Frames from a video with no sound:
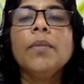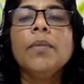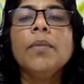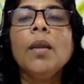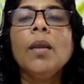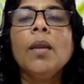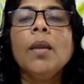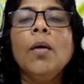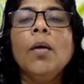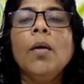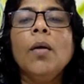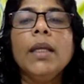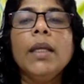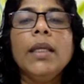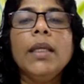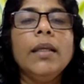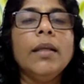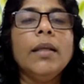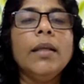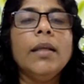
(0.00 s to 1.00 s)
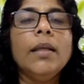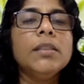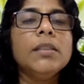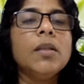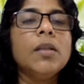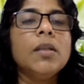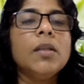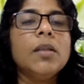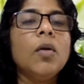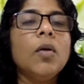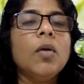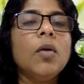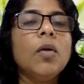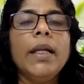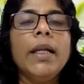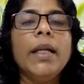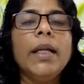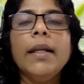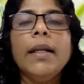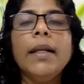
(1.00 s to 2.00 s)
Okay, here Mr. Holland
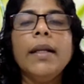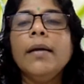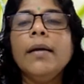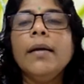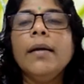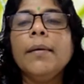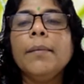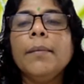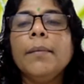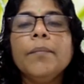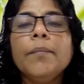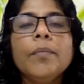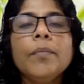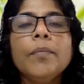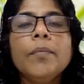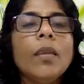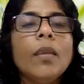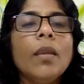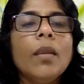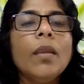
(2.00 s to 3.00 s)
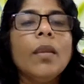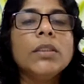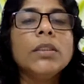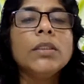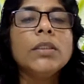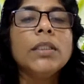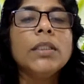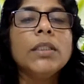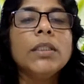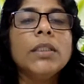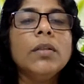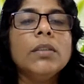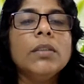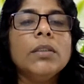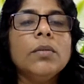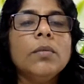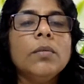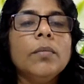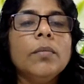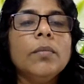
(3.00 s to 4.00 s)
and Hoskin also
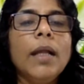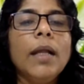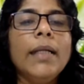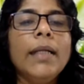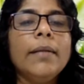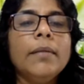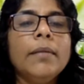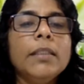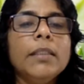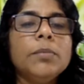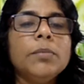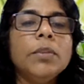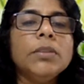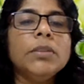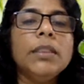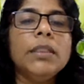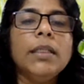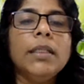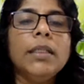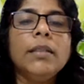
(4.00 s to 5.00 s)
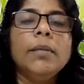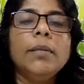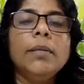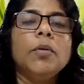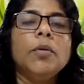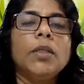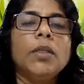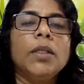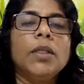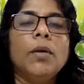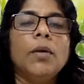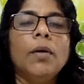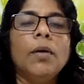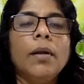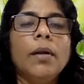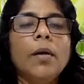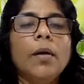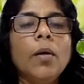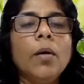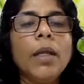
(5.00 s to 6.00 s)
item response theory that cleared.
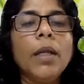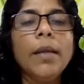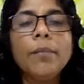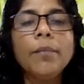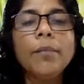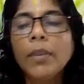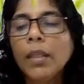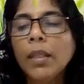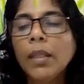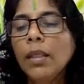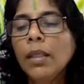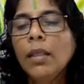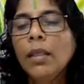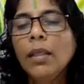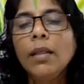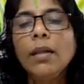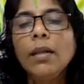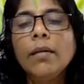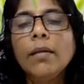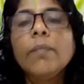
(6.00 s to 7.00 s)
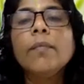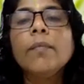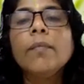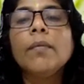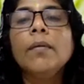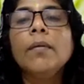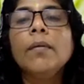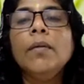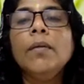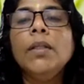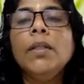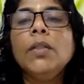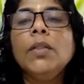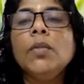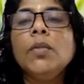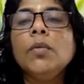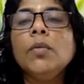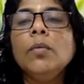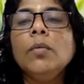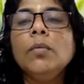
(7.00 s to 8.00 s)
Okay, here we need
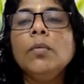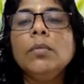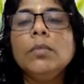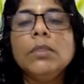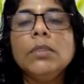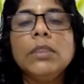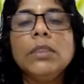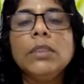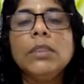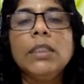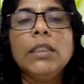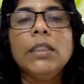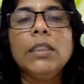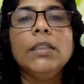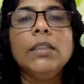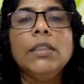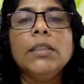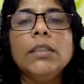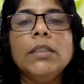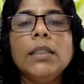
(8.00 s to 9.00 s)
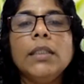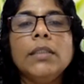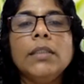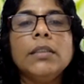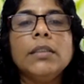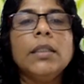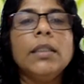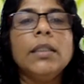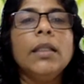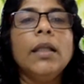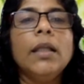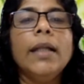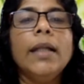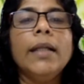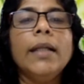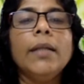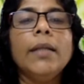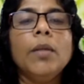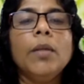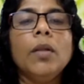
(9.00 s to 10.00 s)
to see these things in the
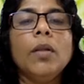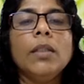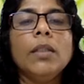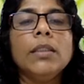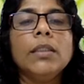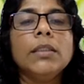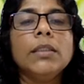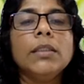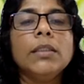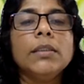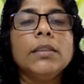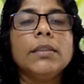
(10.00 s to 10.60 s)
item analysis.